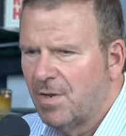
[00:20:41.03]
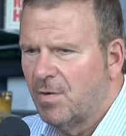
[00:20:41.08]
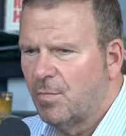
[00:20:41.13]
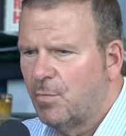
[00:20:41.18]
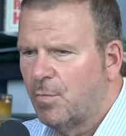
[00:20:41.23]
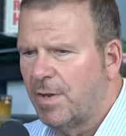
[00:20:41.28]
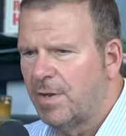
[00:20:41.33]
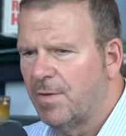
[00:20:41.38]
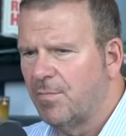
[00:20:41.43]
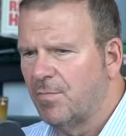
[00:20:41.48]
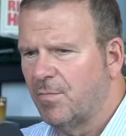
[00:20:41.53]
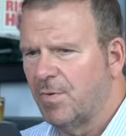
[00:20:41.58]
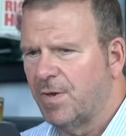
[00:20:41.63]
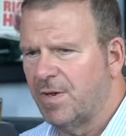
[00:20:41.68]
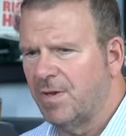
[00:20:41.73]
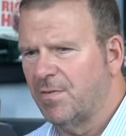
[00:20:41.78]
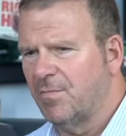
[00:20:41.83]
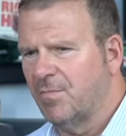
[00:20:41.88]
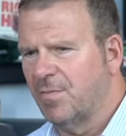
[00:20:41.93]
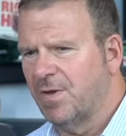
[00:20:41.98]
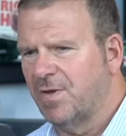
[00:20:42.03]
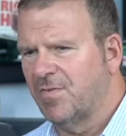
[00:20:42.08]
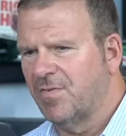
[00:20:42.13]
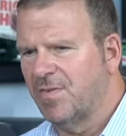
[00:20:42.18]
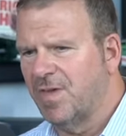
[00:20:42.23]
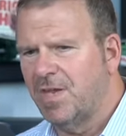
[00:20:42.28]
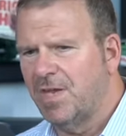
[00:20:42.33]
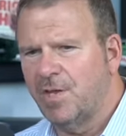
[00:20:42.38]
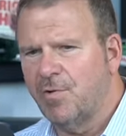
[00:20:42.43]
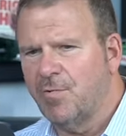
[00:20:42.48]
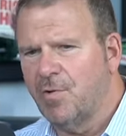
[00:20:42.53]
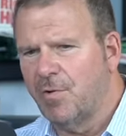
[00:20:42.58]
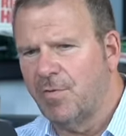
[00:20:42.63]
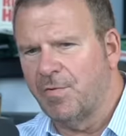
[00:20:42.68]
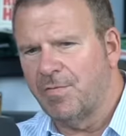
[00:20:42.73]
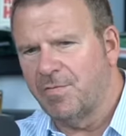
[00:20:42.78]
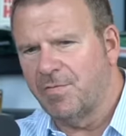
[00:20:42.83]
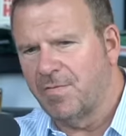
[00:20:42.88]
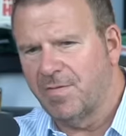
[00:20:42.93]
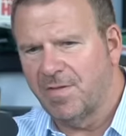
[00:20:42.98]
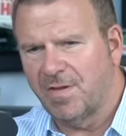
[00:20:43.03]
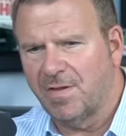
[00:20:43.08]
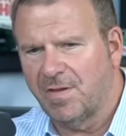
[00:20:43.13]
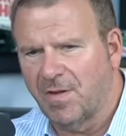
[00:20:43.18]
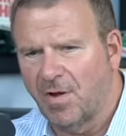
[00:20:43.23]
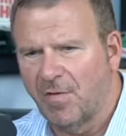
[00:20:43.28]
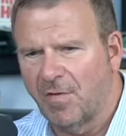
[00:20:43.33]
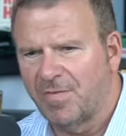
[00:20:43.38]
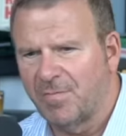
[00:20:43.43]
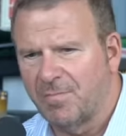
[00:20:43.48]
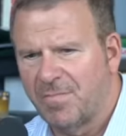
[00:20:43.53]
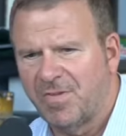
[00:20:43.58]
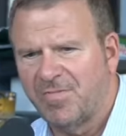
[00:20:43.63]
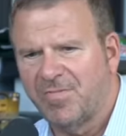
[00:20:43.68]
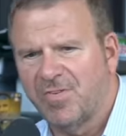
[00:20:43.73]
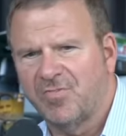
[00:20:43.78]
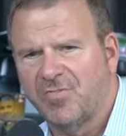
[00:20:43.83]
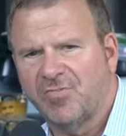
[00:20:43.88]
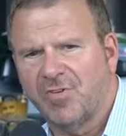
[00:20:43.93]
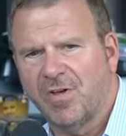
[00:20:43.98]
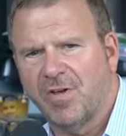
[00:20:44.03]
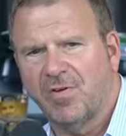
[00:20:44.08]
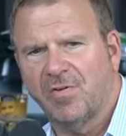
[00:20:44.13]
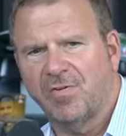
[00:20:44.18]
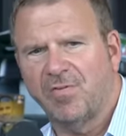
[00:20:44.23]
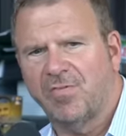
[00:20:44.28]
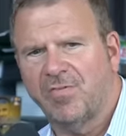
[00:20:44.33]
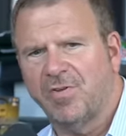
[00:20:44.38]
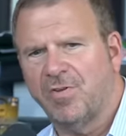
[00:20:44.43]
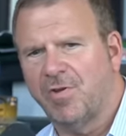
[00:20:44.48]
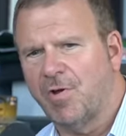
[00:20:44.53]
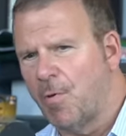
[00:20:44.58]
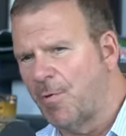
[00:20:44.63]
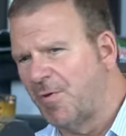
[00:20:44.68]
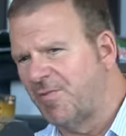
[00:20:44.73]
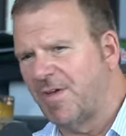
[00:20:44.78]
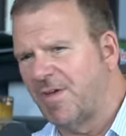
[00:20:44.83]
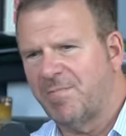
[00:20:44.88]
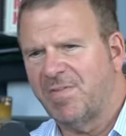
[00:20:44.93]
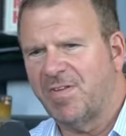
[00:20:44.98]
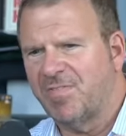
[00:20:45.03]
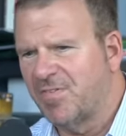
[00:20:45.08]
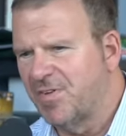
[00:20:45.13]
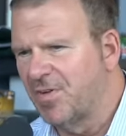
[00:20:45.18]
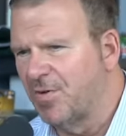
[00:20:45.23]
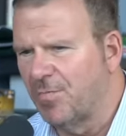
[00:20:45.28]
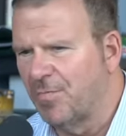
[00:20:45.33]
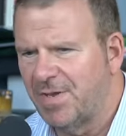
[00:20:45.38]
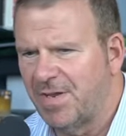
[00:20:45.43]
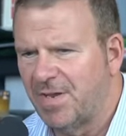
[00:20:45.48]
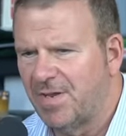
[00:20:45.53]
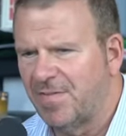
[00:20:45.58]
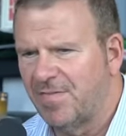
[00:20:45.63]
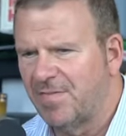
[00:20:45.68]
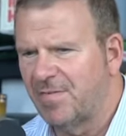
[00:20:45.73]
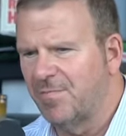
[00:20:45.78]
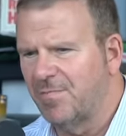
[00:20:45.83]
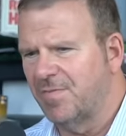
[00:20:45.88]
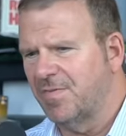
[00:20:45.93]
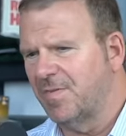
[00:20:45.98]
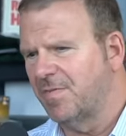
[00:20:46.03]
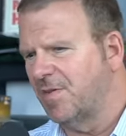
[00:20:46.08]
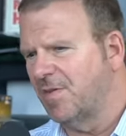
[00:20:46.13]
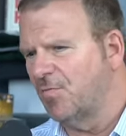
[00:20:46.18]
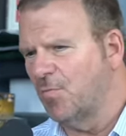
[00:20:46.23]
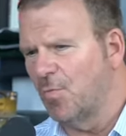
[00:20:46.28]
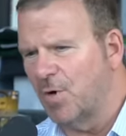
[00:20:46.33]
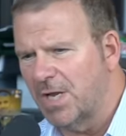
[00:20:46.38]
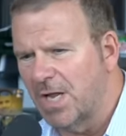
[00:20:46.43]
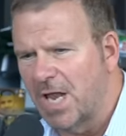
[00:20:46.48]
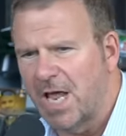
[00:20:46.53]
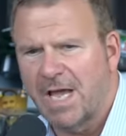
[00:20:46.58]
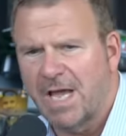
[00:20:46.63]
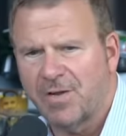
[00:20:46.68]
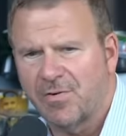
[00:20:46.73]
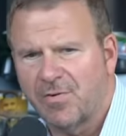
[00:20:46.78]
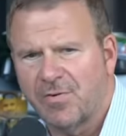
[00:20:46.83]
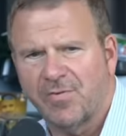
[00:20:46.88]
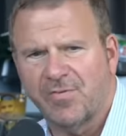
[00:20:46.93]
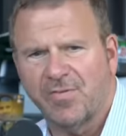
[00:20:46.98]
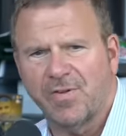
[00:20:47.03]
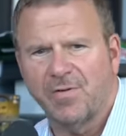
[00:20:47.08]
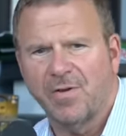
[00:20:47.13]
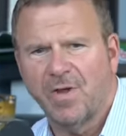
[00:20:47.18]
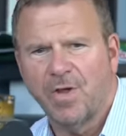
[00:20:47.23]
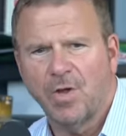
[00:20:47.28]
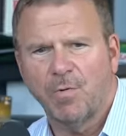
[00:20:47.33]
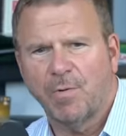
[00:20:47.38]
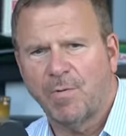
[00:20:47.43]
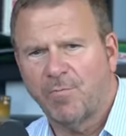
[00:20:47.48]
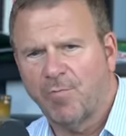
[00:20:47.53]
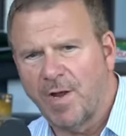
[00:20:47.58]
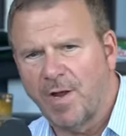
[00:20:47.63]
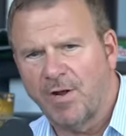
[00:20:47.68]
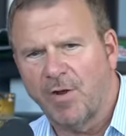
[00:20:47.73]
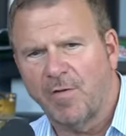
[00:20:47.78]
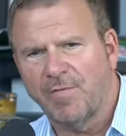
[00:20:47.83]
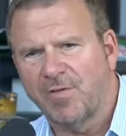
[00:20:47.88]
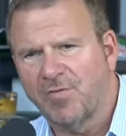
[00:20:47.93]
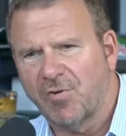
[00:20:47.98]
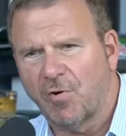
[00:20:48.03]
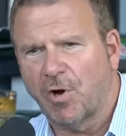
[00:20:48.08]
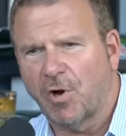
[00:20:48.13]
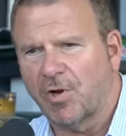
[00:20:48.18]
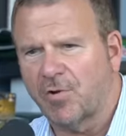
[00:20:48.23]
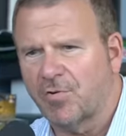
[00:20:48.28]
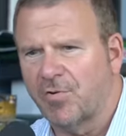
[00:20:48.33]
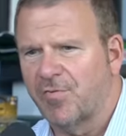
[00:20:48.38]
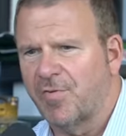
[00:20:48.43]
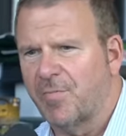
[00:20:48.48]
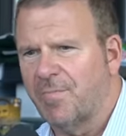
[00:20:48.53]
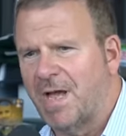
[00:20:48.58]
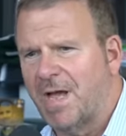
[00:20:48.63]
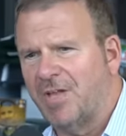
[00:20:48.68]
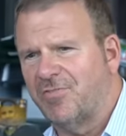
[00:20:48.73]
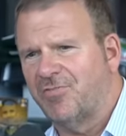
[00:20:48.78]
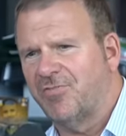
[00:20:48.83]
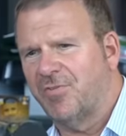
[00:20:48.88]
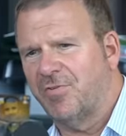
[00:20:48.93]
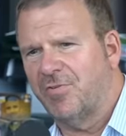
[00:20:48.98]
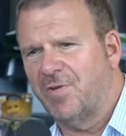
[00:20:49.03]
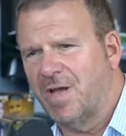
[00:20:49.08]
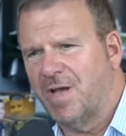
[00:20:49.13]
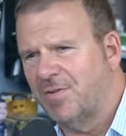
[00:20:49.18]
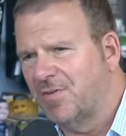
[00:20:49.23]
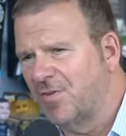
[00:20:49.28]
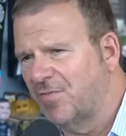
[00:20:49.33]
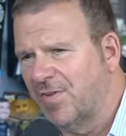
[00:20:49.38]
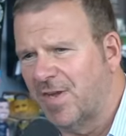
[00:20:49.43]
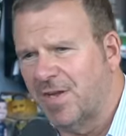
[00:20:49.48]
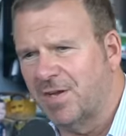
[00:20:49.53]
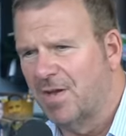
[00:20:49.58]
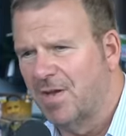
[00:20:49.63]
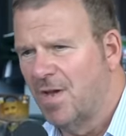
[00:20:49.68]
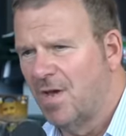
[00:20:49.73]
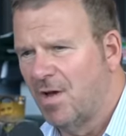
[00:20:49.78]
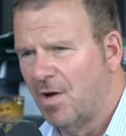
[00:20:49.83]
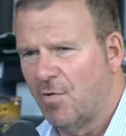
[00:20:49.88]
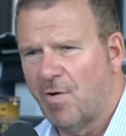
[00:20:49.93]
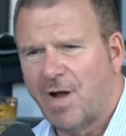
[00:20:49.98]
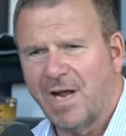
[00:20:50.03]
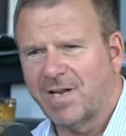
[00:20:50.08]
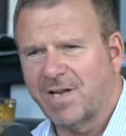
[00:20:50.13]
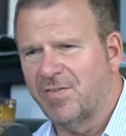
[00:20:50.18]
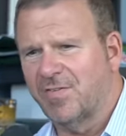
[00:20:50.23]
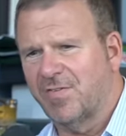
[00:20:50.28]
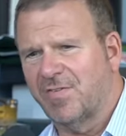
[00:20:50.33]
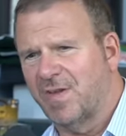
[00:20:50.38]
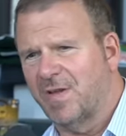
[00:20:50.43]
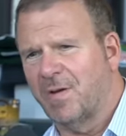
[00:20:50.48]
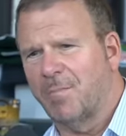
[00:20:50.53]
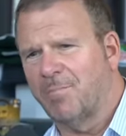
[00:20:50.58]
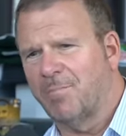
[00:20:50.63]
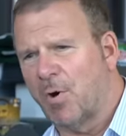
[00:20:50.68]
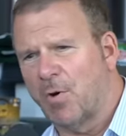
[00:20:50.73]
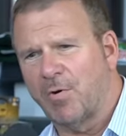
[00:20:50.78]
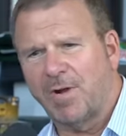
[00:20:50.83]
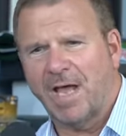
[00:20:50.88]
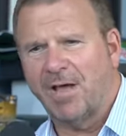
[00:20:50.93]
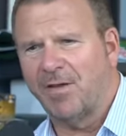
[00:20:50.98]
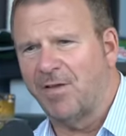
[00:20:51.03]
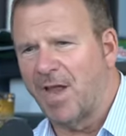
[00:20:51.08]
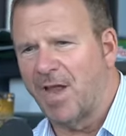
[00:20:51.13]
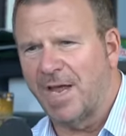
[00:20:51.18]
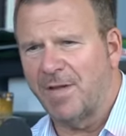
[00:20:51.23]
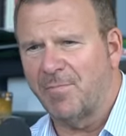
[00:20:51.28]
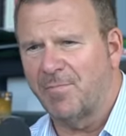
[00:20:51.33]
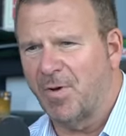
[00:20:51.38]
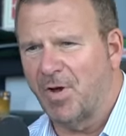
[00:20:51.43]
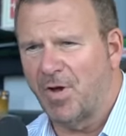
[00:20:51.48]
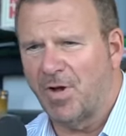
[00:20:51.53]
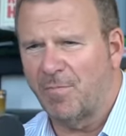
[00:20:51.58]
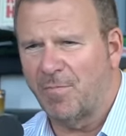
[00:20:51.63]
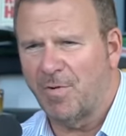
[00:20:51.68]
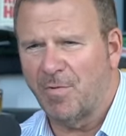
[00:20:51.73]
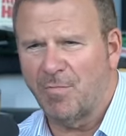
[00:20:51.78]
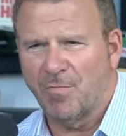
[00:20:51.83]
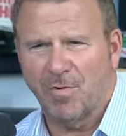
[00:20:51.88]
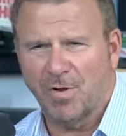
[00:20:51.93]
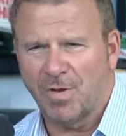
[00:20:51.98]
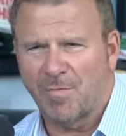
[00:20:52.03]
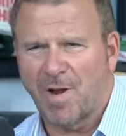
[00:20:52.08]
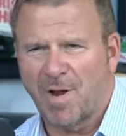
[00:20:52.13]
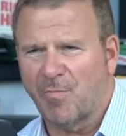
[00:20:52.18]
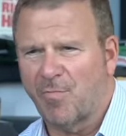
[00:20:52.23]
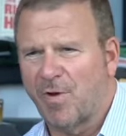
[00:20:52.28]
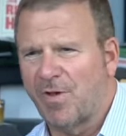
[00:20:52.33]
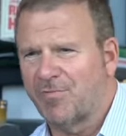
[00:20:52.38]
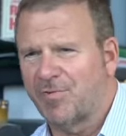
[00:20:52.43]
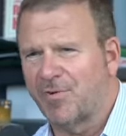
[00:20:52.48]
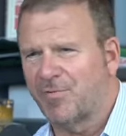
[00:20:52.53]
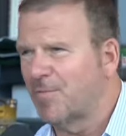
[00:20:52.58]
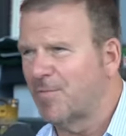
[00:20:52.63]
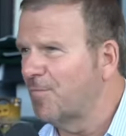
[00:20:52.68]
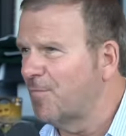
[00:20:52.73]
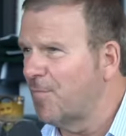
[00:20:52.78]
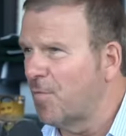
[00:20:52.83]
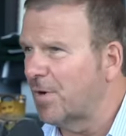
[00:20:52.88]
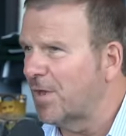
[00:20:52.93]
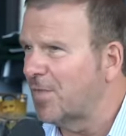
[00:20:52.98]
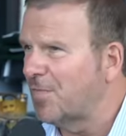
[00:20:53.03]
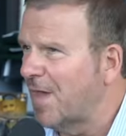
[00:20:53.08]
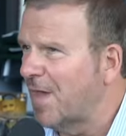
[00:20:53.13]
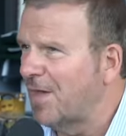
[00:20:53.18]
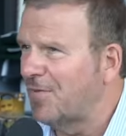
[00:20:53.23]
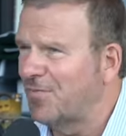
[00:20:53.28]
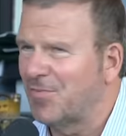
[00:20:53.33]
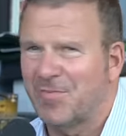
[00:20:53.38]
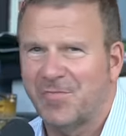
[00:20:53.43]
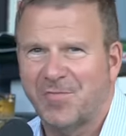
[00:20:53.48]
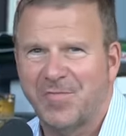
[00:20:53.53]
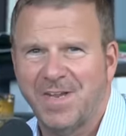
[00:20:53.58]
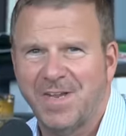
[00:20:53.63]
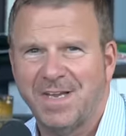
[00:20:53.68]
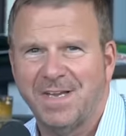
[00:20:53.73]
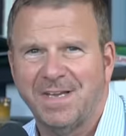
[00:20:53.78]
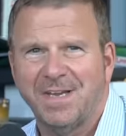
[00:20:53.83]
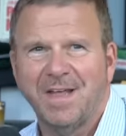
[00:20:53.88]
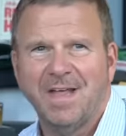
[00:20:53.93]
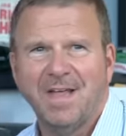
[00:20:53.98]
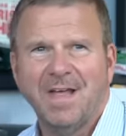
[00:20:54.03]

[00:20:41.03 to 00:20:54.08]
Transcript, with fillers: We we we see you on the all the business shows, and you always had these Tilmanisms and these one-liners, and we've read all these articles about you. How you say, oh, I can see a burnout light bulb at one of my restaurants from forty thousand feet.'"